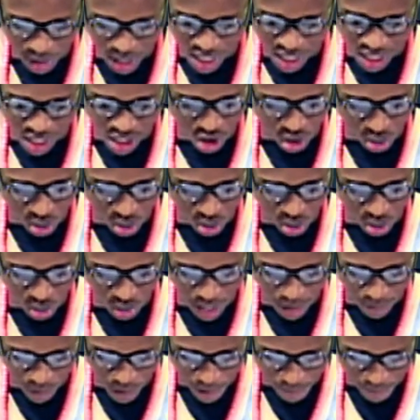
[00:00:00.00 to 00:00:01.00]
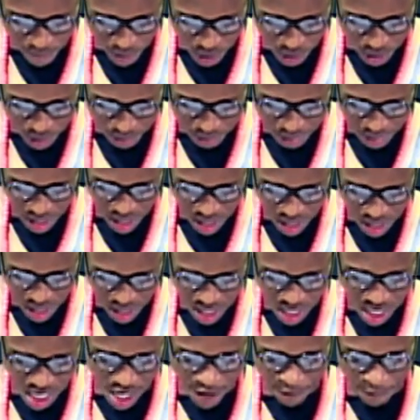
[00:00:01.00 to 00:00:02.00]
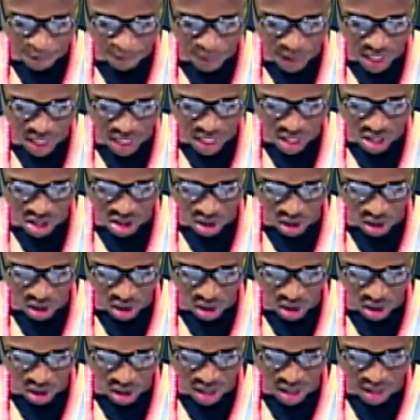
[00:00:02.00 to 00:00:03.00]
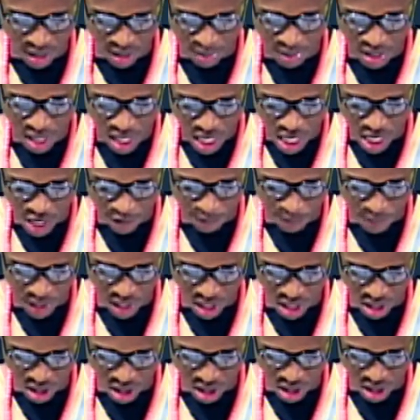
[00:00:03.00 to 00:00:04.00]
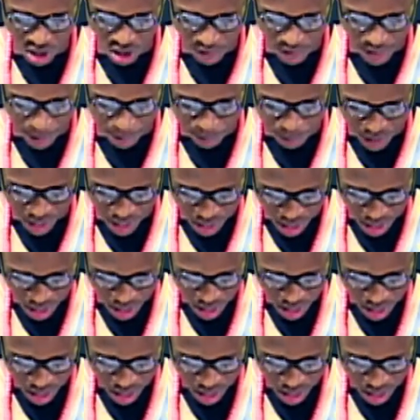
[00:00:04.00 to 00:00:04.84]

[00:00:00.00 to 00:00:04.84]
issue there for a phone. If picking never big.